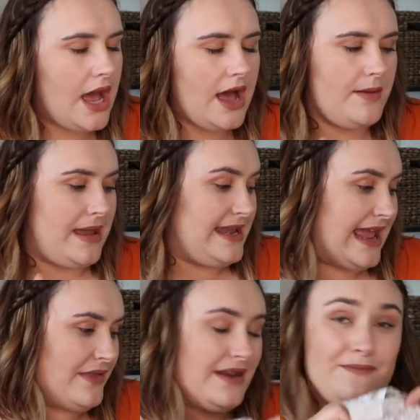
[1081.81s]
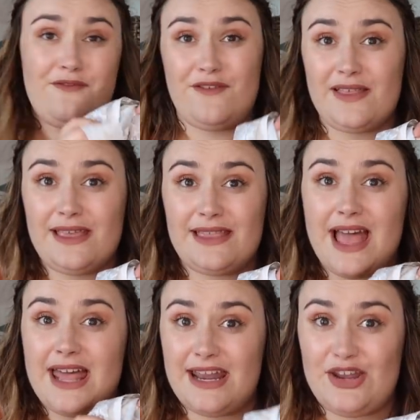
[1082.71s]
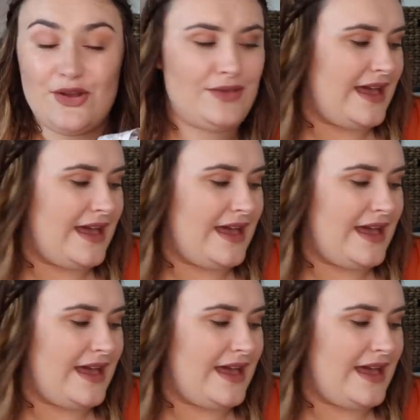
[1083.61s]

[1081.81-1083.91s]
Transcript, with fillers: Um, and now that I'm feeling that and I know